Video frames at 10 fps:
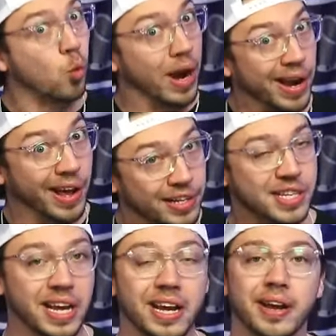
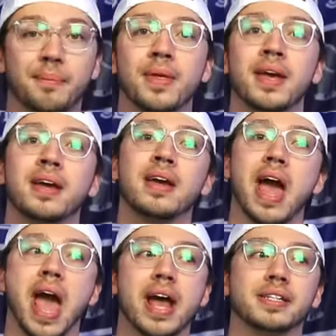winning team
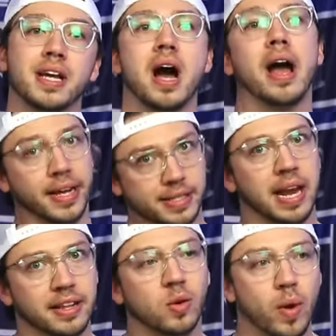and
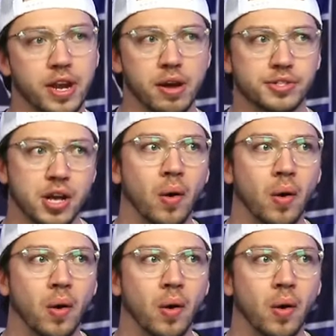extending the window.